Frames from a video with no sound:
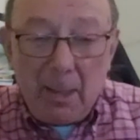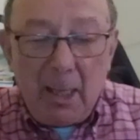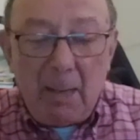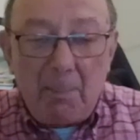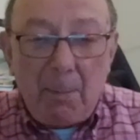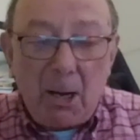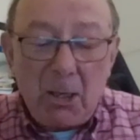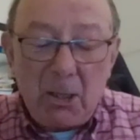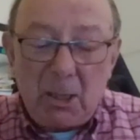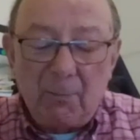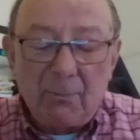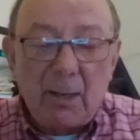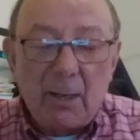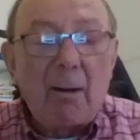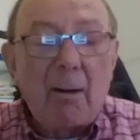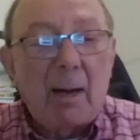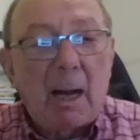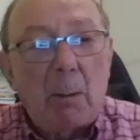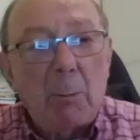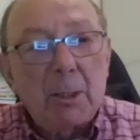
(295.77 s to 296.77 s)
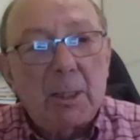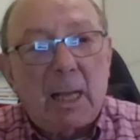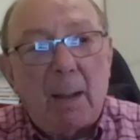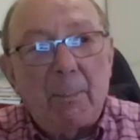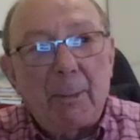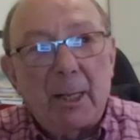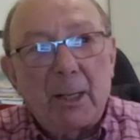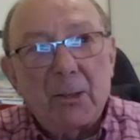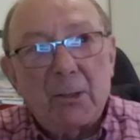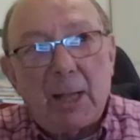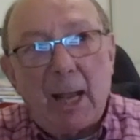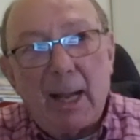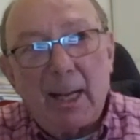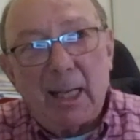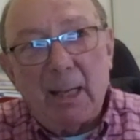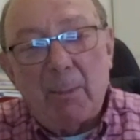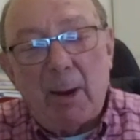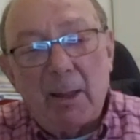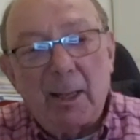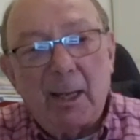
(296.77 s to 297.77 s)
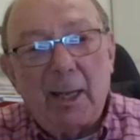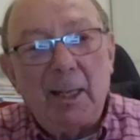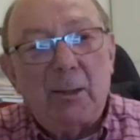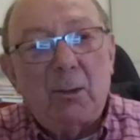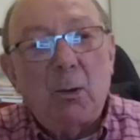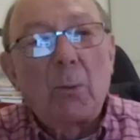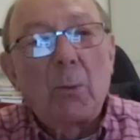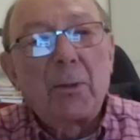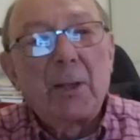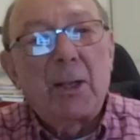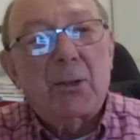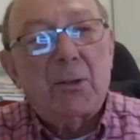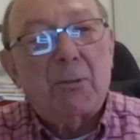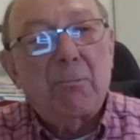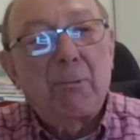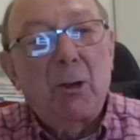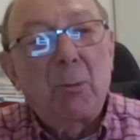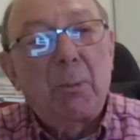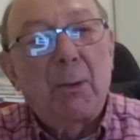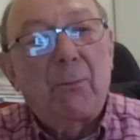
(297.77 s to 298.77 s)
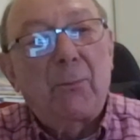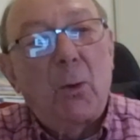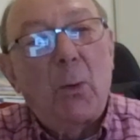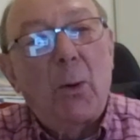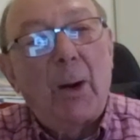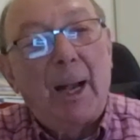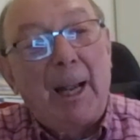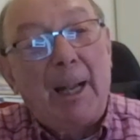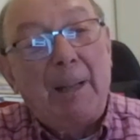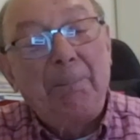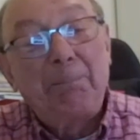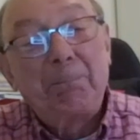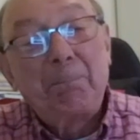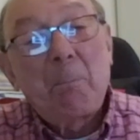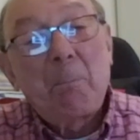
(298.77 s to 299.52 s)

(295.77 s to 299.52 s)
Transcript: He must have known I was coming to sack him. I think he thought this through beforehand.